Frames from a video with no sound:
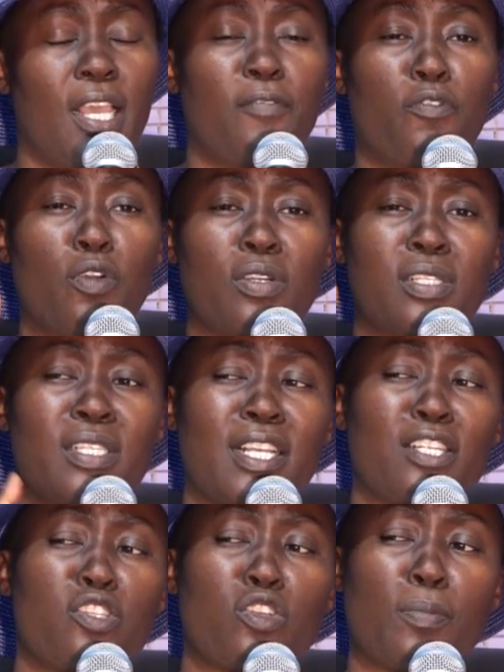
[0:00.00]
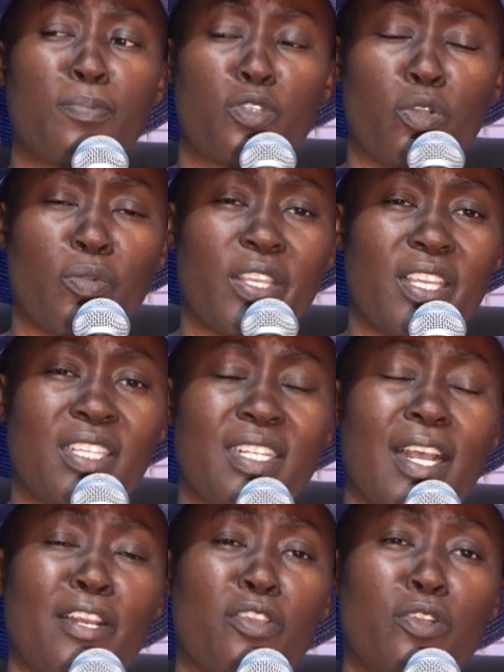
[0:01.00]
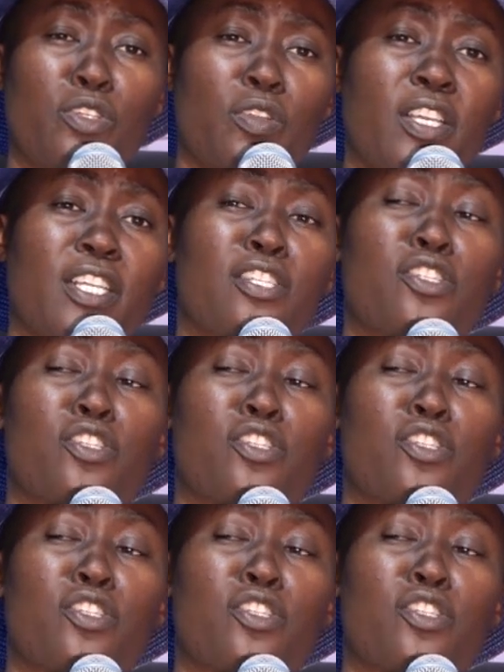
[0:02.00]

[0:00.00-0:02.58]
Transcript: If God says stop doing it and you're doing it,